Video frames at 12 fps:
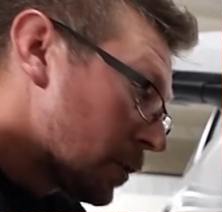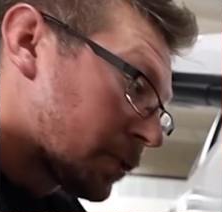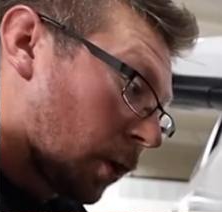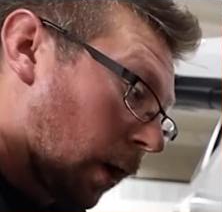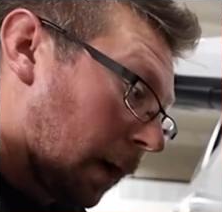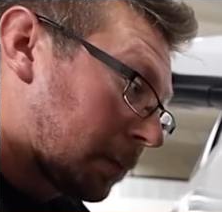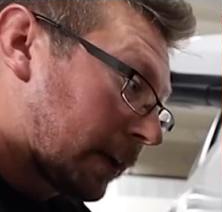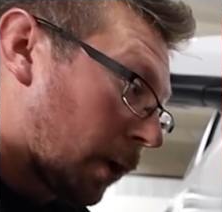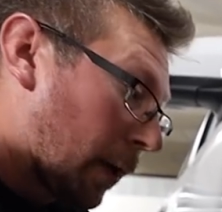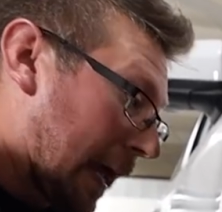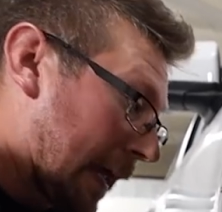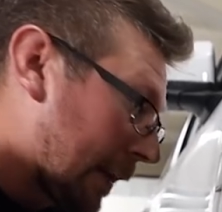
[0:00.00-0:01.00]
So I'm gonna
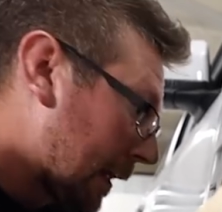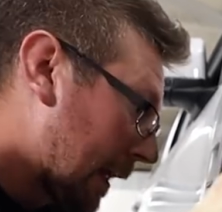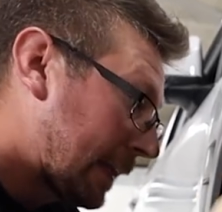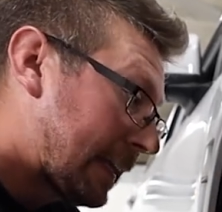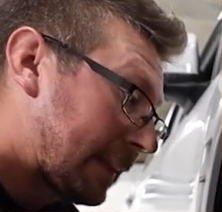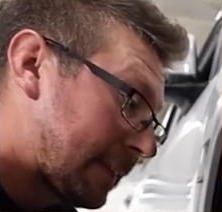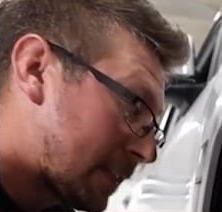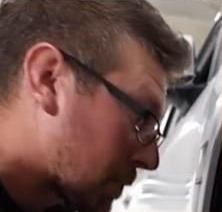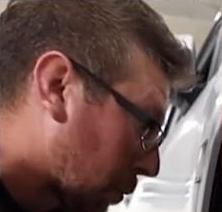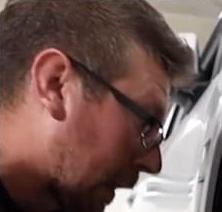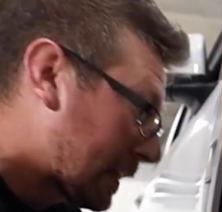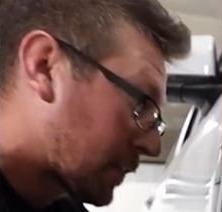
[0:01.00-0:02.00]
go ahead and get these
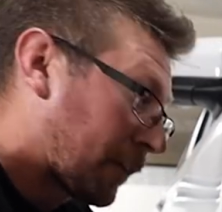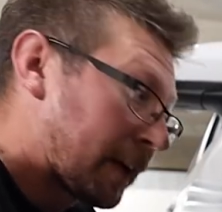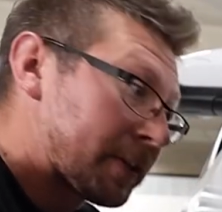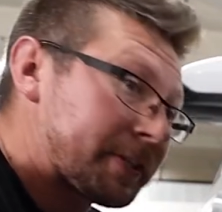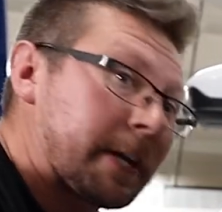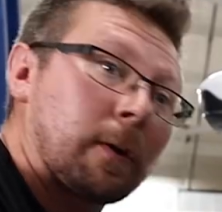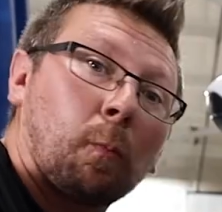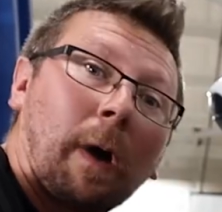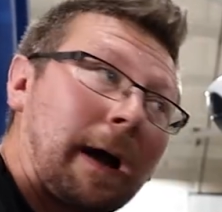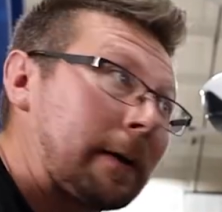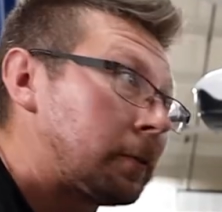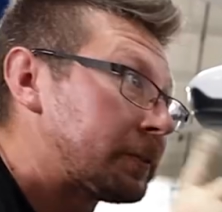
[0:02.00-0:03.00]
brakes finished
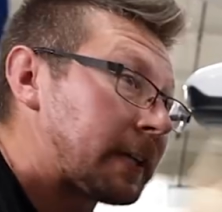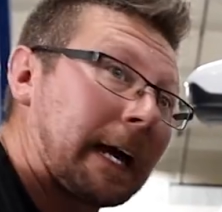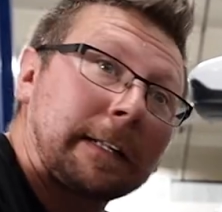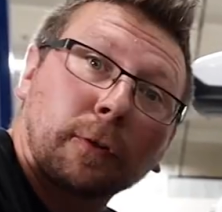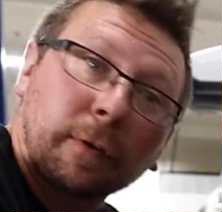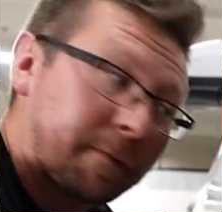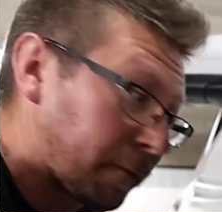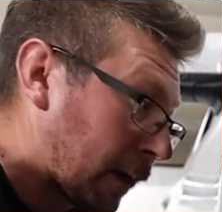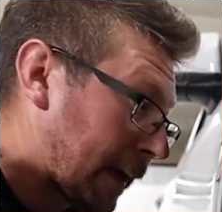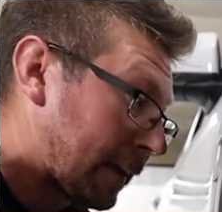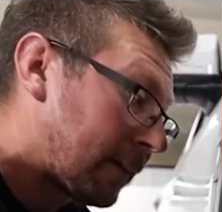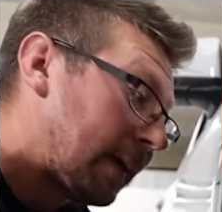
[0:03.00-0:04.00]
while Tyler and
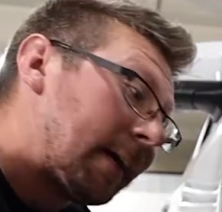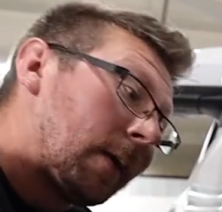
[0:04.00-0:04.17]
Fred